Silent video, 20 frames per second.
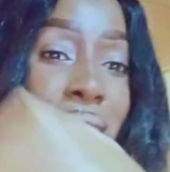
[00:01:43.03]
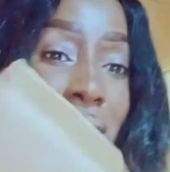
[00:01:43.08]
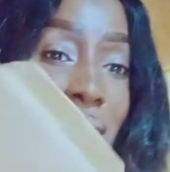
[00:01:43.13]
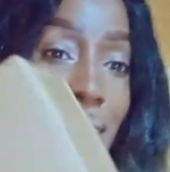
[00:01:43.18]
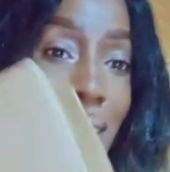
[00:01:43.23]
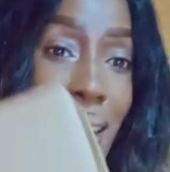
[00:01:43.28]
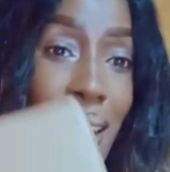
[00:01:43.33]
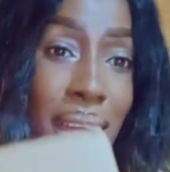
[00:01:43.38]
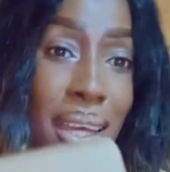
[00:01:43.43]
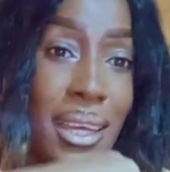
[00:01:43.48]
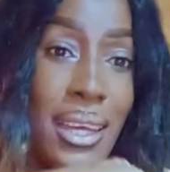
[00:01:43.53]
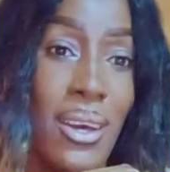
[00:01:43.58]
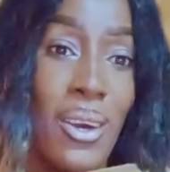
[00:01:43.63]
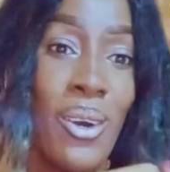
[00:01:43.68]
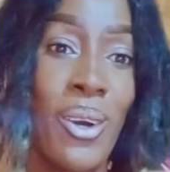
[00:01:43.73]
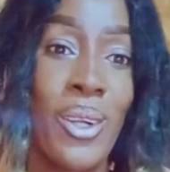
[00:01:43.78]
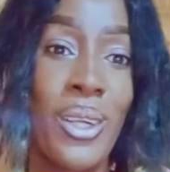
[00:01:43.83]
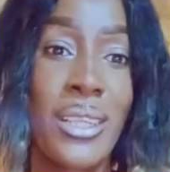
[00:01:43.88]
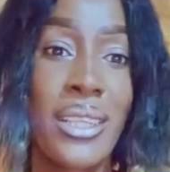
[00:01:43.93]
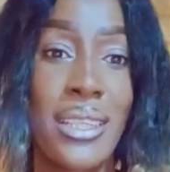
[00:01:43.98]
Like,
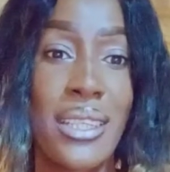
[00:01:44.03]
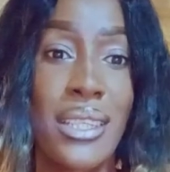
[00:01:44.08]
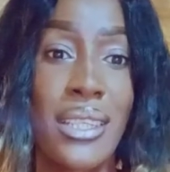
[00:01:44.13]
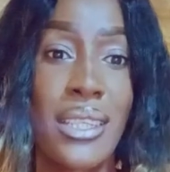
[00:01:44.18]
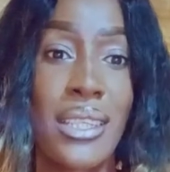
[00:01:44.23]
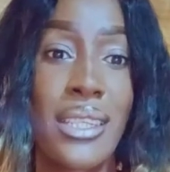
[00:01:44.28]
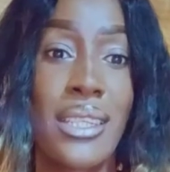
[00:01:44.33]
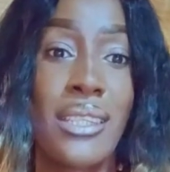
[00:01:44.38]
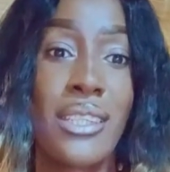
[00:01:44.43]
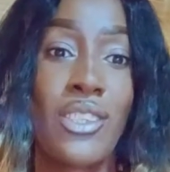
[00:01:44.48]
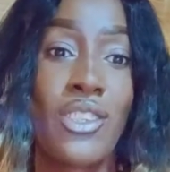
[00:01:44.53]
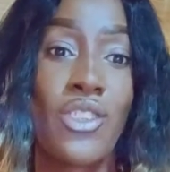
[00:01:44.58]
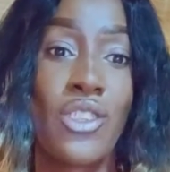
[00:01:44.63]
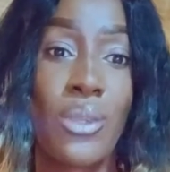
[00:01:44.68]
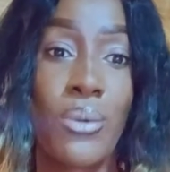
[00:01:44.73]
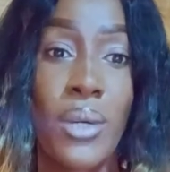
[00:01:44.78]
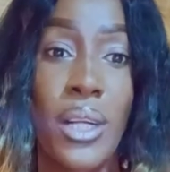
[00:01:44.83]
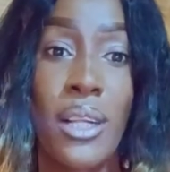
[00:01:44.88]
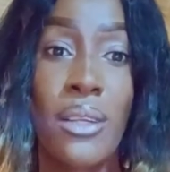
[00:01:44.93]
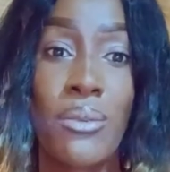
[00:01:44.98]
all this is
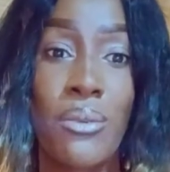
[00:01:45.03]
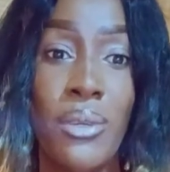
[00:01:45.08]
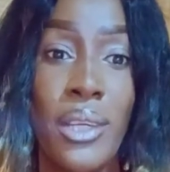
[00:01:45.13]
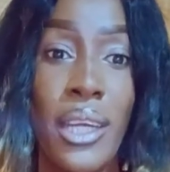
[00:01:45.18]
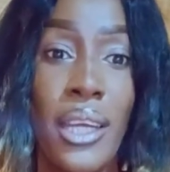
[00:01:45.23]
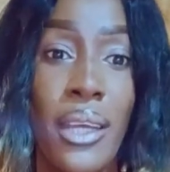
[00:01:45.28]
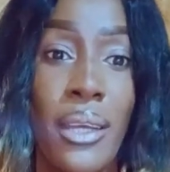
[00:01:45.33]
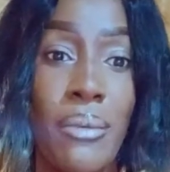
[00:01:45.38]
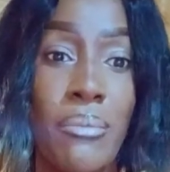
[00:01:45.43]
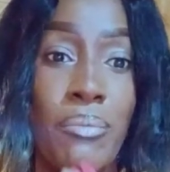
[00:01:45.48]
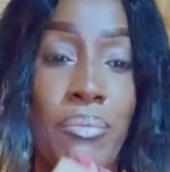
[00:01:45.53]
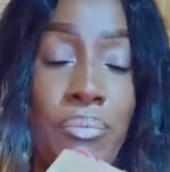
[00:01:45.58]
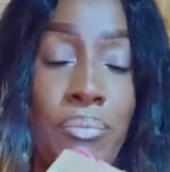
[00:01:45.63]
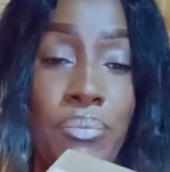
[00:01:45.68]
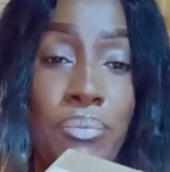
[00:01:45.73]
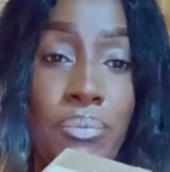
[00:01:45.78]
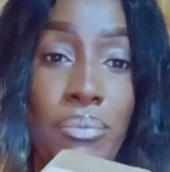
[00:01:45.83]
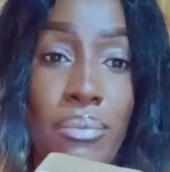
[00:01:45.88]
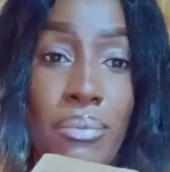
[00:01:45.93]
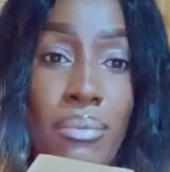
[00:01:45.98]
jewelry.
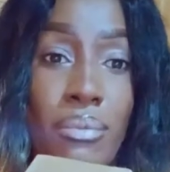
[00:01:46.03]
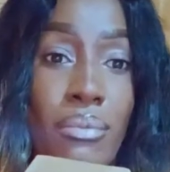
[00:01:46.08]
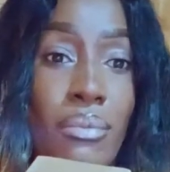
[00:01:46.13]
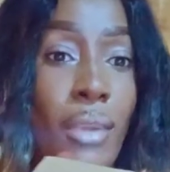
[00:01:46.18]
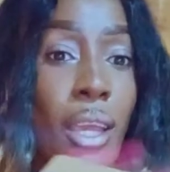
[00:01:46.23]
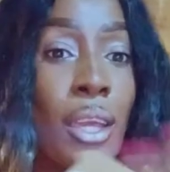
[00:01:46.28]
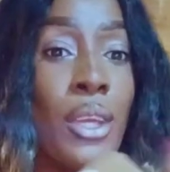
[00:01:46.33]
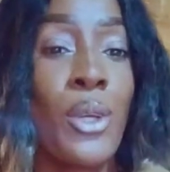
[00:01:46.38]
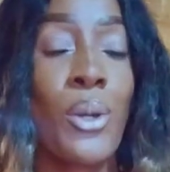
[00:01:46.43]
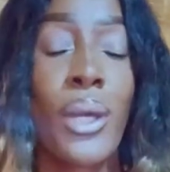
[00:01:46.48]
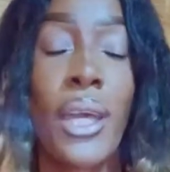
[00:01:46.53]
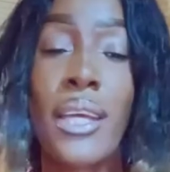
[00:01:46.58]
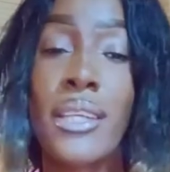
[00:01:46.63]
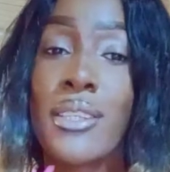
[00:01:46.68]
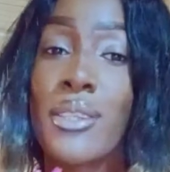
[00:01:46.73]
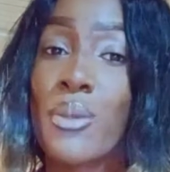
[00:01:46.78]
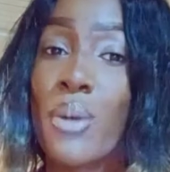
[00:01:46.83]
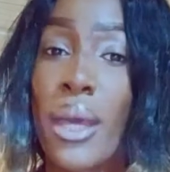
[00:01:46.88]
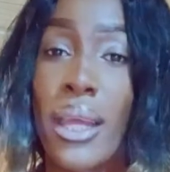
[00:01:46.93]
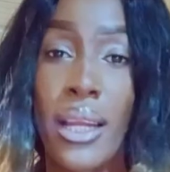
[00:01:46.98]
You
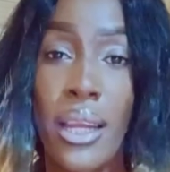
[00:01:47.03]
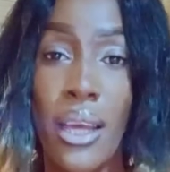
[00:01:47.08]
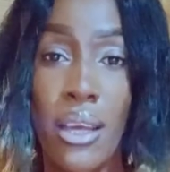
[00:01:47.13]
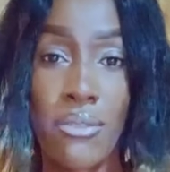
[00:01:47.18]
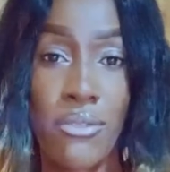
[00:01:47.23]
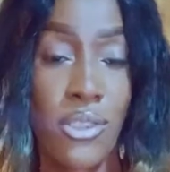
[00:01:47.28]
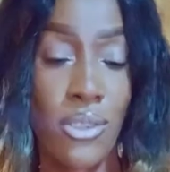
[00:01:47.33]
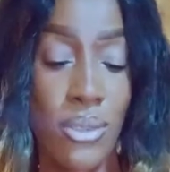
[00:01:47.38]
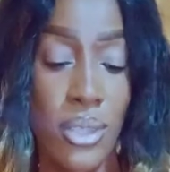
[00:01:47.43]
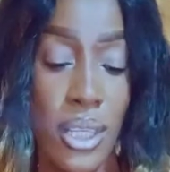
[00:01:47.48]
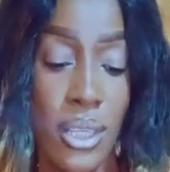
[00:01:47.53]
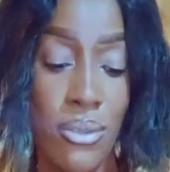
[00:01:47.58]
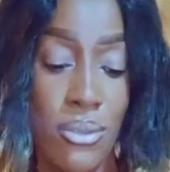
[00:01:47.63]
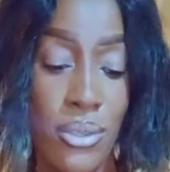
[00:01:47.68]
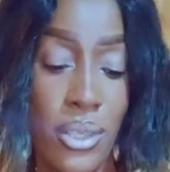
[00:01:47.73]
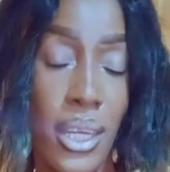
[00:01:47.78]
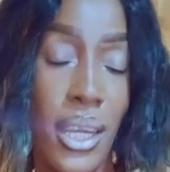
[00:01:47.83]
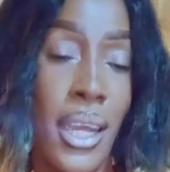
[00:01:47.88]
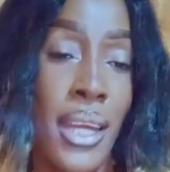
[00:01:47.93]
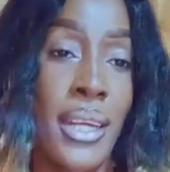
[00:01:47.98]
guys know I love
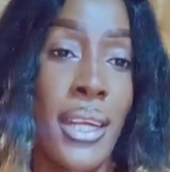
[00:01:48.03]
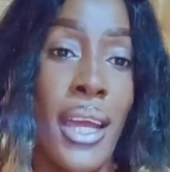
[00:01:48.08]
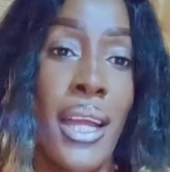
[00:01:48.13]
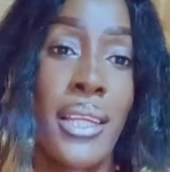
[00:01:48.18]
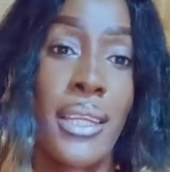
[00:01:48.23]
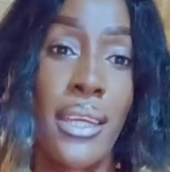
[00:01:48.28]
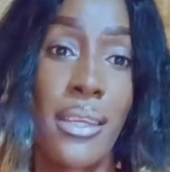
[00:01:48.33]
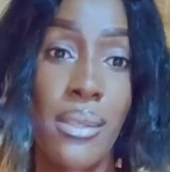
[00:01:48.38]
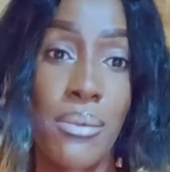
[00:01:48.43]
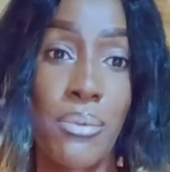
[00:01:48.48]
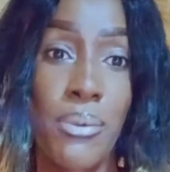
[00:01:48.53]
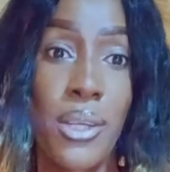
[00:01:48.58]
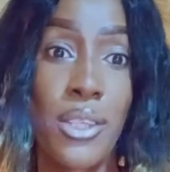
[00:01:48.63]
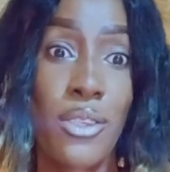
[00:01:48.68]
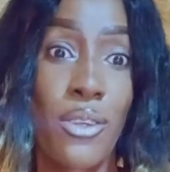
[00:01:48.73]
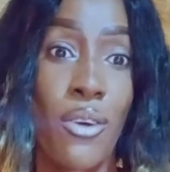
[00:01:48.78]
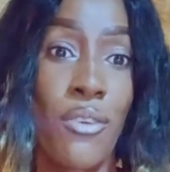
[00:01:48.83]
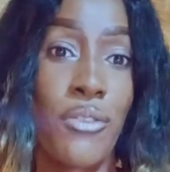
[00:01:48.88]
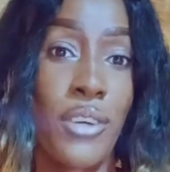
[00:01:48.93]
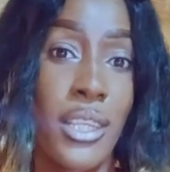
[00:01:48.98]
jewelry, and AliExpress
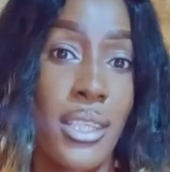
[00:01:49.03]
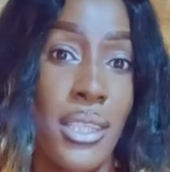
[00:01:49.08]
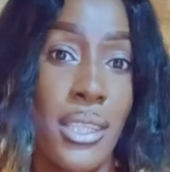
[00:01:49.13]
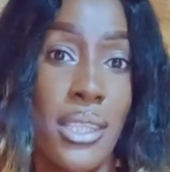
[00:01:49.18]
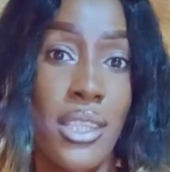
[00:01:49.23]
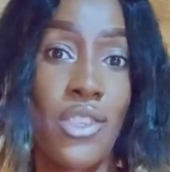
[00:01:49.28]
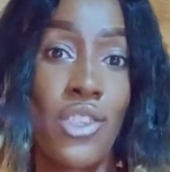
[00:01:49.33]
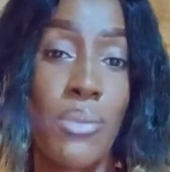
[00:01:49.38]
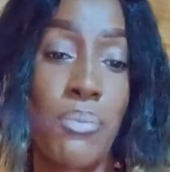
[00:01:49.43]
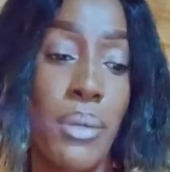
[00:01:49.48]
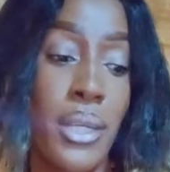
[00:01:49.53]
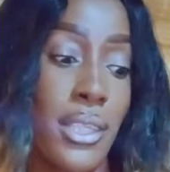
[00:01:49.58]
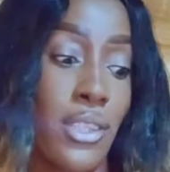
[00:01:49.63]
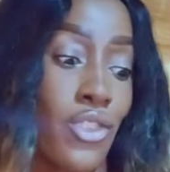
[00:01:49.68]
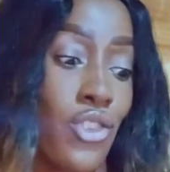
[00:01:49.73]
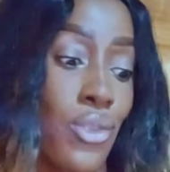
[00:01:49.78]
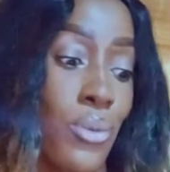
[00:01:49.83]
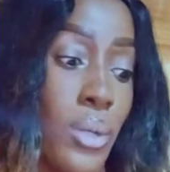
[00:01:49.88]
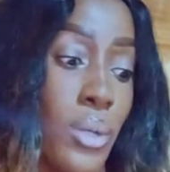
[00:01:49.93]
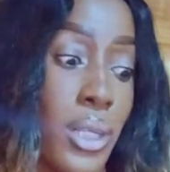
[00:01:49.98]
offers the
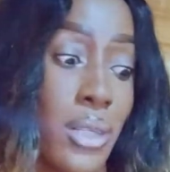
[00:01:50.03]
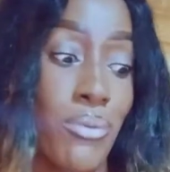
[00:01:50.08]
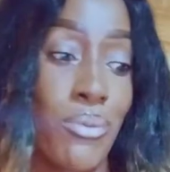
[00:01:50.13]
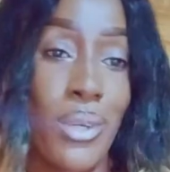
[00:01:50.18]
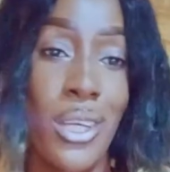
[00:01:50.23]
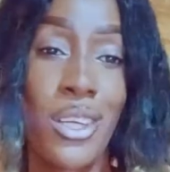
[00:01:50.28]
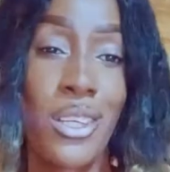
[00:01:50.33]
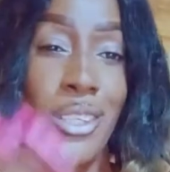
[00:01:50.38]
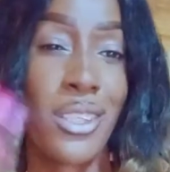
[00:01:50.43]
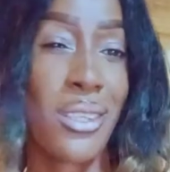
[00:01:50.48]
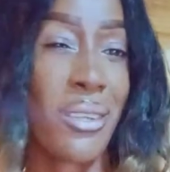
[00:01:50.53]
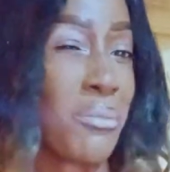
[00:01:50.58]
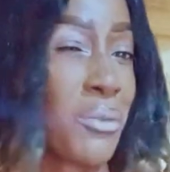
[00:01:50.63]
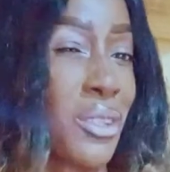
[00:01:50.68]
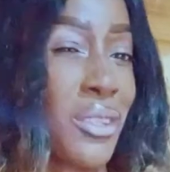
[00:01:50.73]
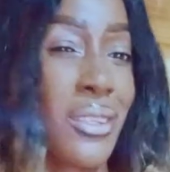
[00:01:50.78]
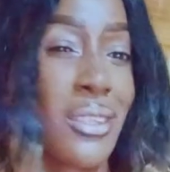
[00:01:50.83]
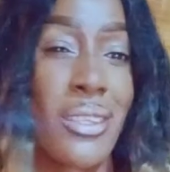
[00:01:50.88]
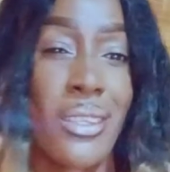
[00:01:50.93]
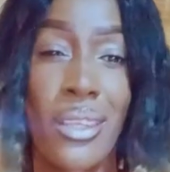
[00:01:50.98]
cheapest jewelry because I'm
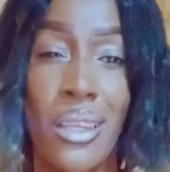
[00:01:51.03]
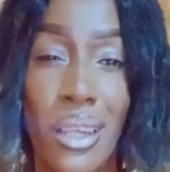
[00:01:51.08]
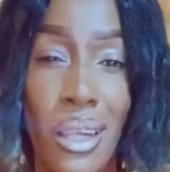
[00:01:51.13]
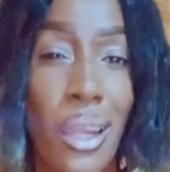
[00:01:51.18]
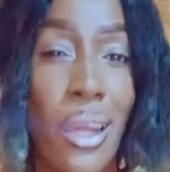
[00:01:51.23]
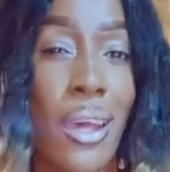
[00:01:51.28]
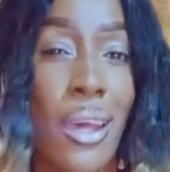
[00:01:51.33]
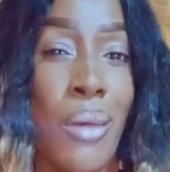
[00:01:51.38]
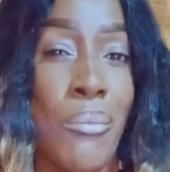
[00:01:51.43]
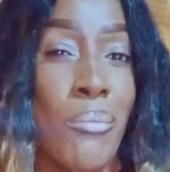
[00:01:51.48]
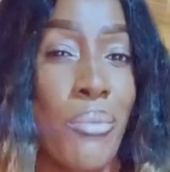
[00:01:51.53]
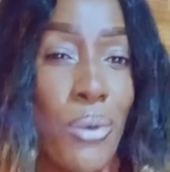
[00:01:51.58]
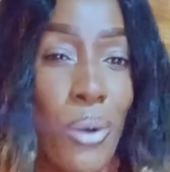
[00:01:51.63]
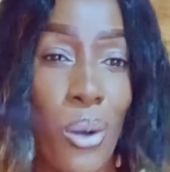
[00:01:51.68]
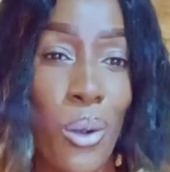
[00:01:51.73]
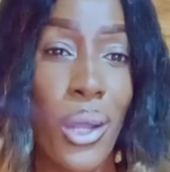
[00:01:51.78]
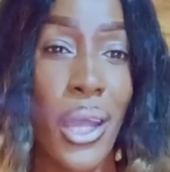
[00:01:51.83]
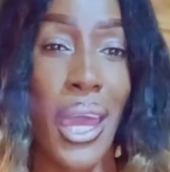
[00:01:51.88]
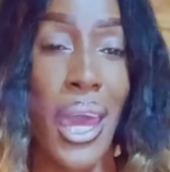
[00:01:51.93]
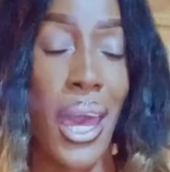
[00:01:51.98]
still a
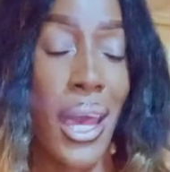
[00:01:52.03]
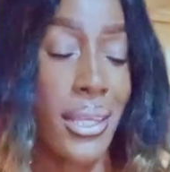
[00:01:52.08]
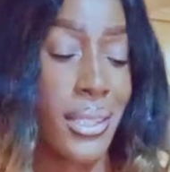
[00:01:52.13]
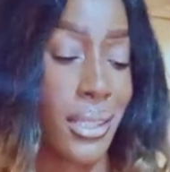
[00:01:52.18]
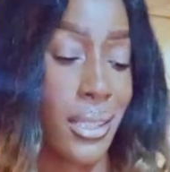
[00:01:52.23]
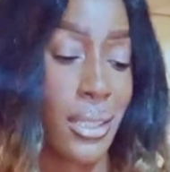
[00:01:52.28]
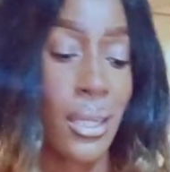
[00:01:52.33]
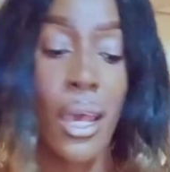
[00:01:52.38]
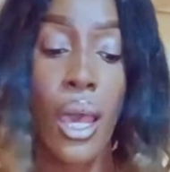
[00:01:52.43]
broke ass.